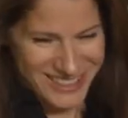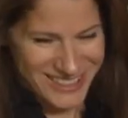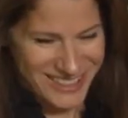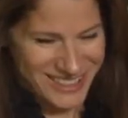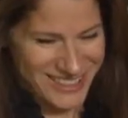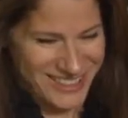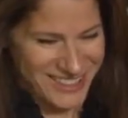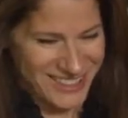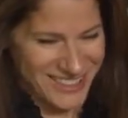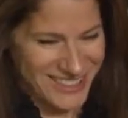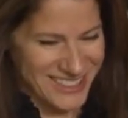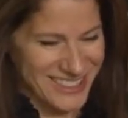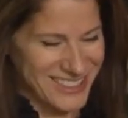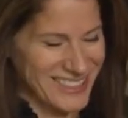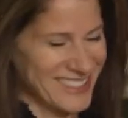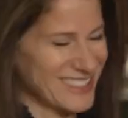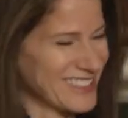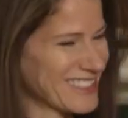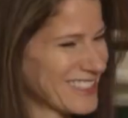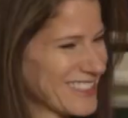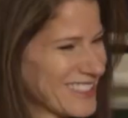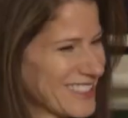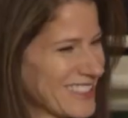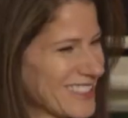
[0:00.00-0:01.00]

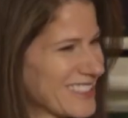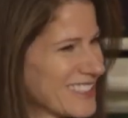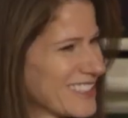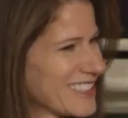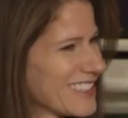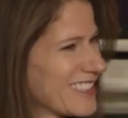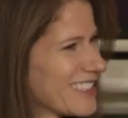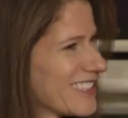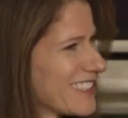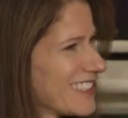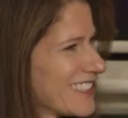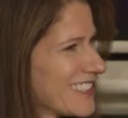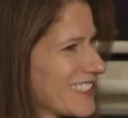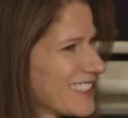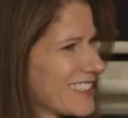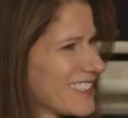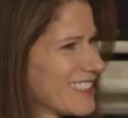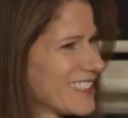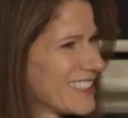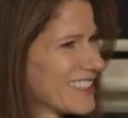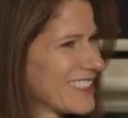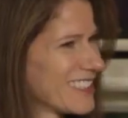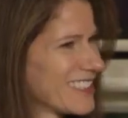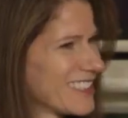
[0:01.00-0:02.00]

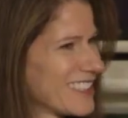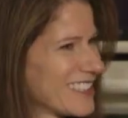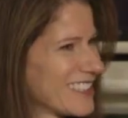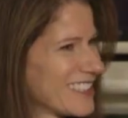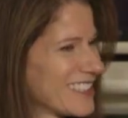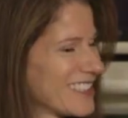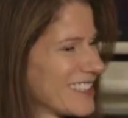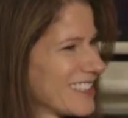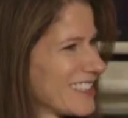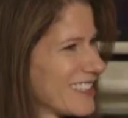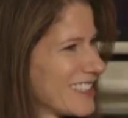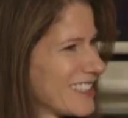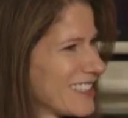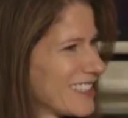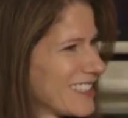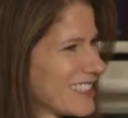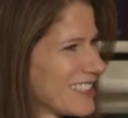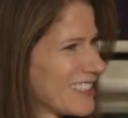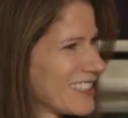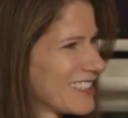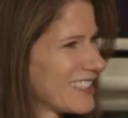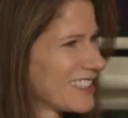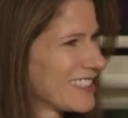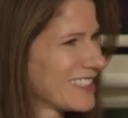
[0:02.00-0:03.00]

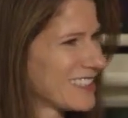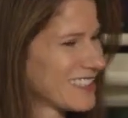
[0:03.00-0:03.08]
(silent)